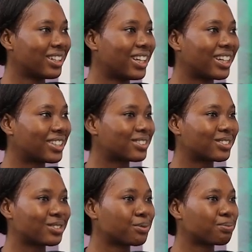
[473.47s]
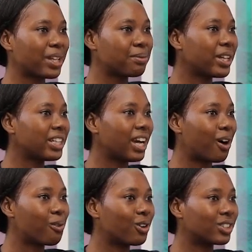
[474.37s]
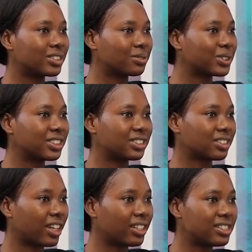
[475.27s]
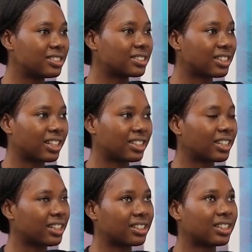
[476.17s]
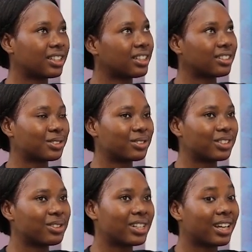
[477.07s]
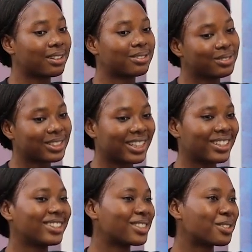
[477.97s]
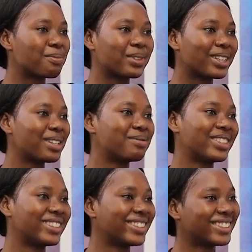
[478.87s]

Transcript: like many awards with the Chinese like that. So they were like, okay, they supported me.